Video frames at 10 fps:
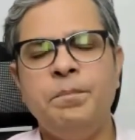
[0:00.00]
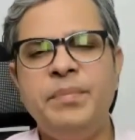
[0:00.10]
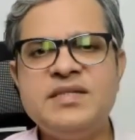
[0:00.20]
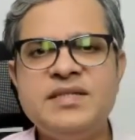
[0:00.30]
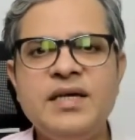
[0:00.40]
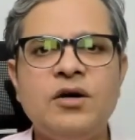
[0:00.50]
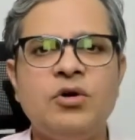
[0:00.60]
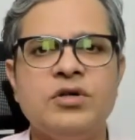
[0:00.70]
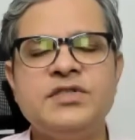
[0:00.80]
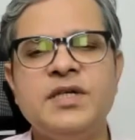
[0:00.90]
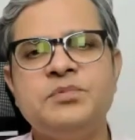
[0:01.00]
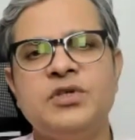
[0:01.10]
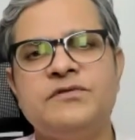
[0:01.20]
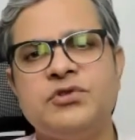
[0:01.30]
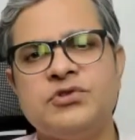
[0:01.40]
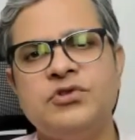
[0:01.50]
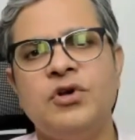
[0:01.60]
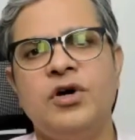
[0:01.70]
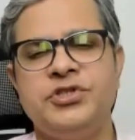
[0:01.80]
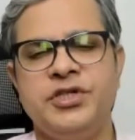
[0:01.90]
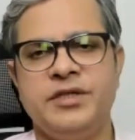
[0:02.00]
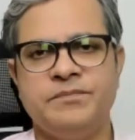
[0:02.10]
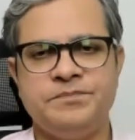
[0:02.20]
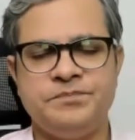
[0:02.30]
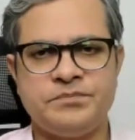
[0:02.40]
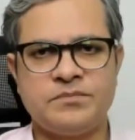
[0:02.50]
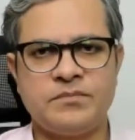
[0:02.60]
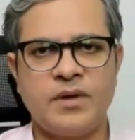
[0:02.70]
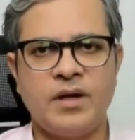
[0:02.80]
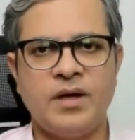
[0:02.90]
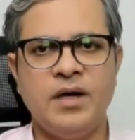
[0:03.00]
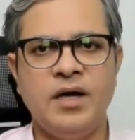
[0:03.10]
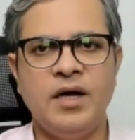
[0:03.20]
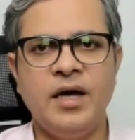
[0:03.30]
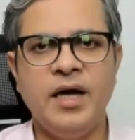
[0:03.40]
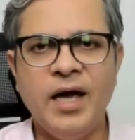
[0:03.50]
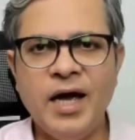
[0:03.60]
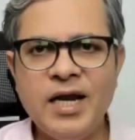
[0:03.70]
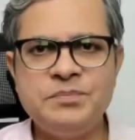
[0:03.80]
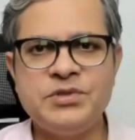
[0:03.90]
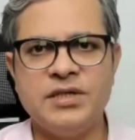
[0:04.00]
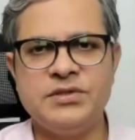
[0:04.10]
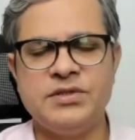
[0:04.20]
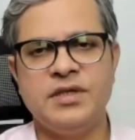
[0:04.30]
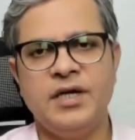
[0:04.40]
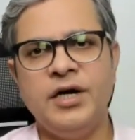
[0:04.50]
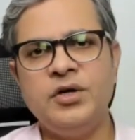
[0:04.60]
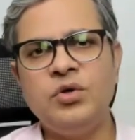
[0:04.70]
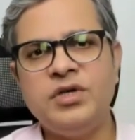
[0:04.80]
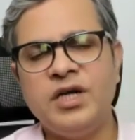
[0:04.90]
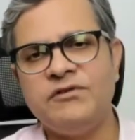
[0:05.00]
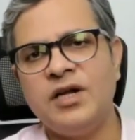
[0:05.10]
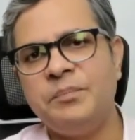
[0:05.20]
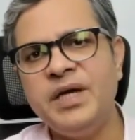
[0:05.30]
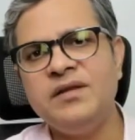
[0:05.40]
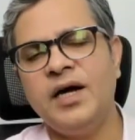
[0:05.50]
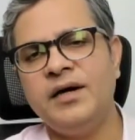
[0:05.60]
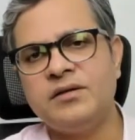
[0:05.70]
Basic concepts of sociology helps us into developing that